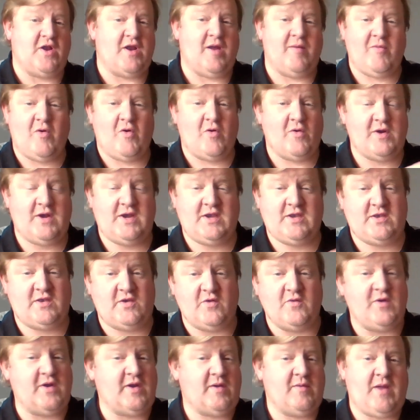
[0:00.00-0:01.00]
I'm already
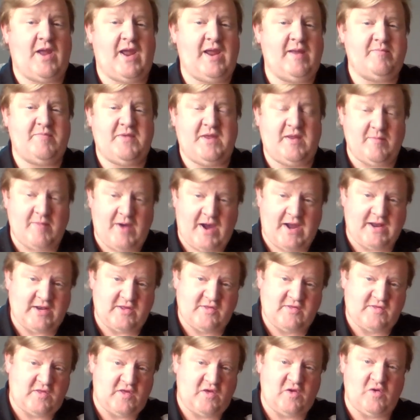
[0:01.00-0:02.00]
doing AP
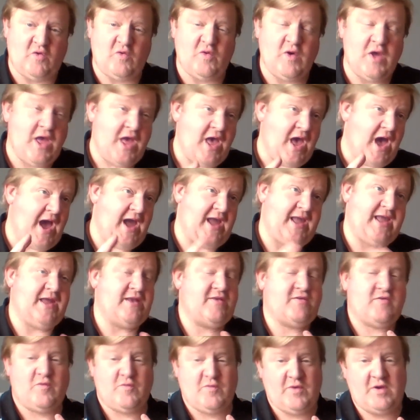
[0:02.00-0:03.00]
-2. I
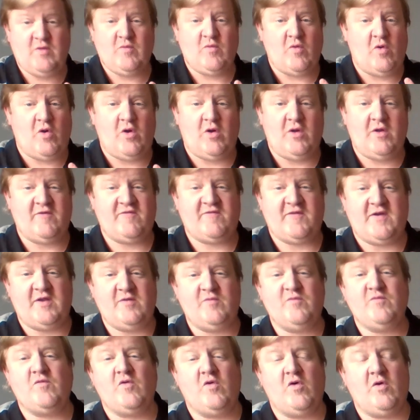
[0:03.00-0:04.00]
get to re-roll if I
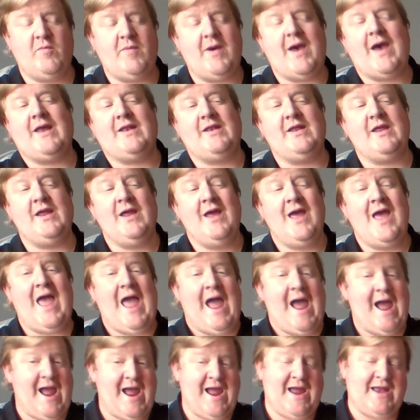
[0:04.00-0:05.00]
roll badly,
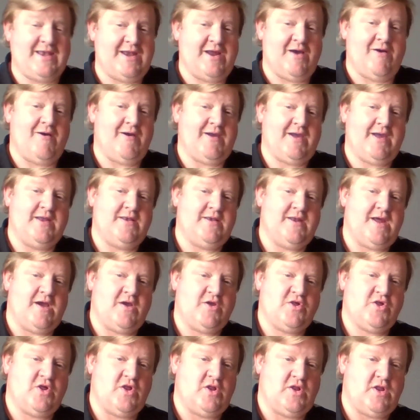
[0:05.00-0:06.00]
and now I can
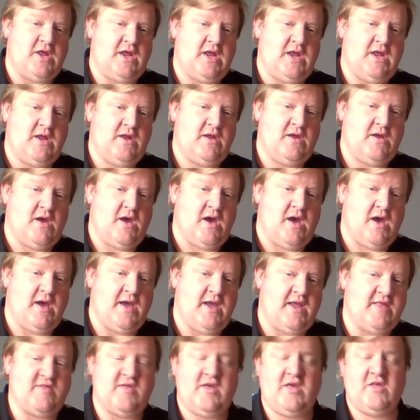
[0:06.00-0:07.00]
actually,
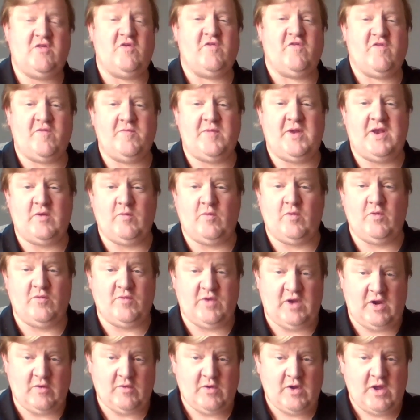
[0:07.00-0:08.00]
it's easier for me to
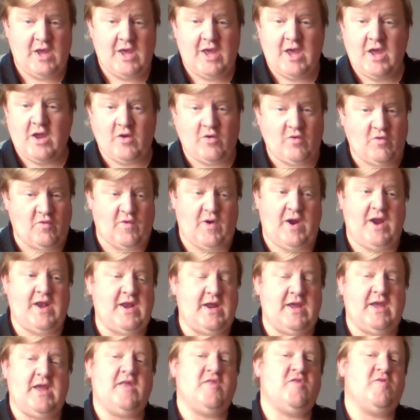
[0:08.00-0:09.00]
wound you. Great
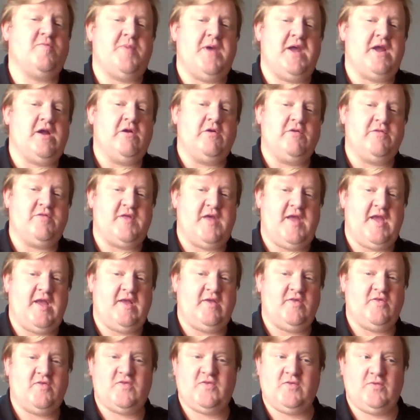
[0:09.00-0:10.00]
against bigger
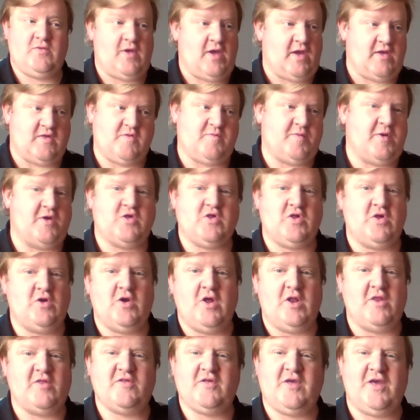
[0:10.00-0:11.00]
things, especially
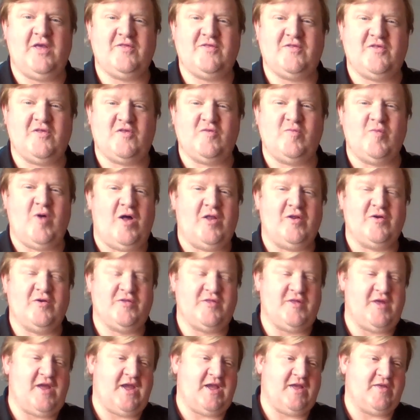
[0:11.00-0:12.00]
against the smaller
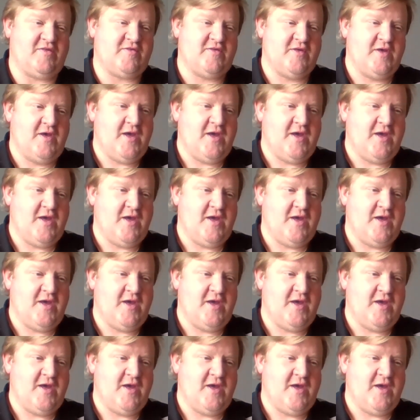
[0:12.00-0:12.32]
things.